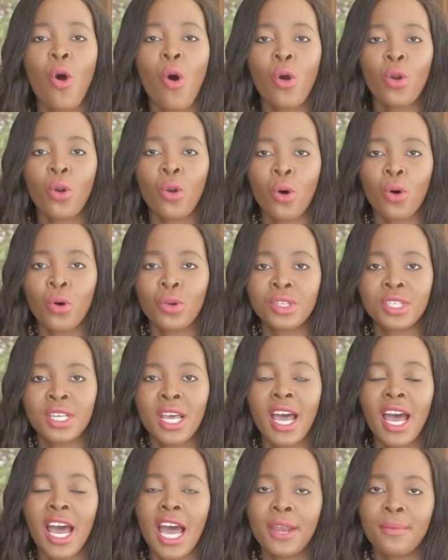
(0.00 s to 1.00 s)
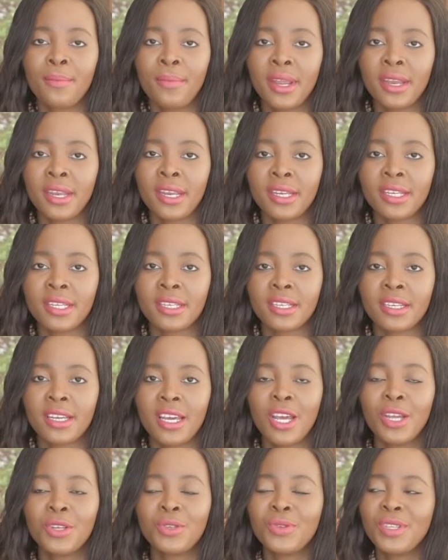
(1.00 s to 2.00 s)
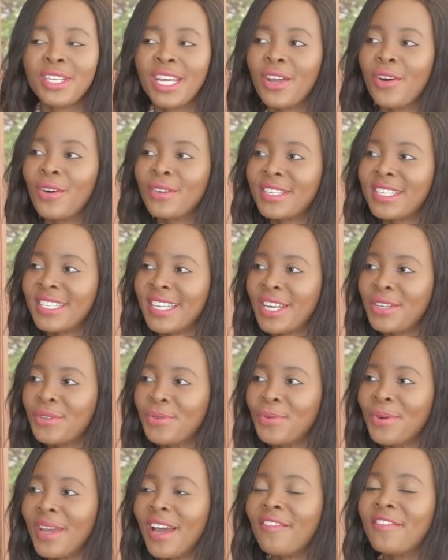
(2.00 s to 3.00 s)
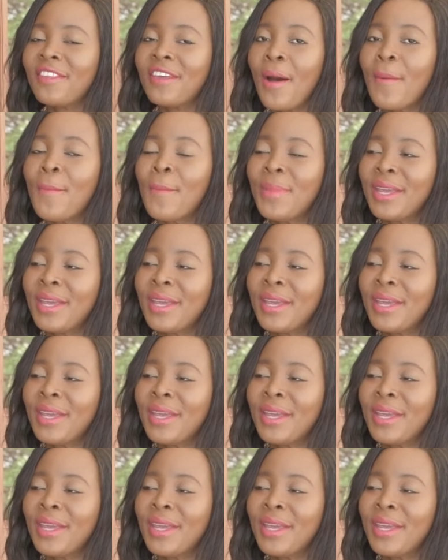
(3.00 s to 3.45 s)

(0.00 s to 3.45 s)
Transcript: all odds and made it. Today on set, we have the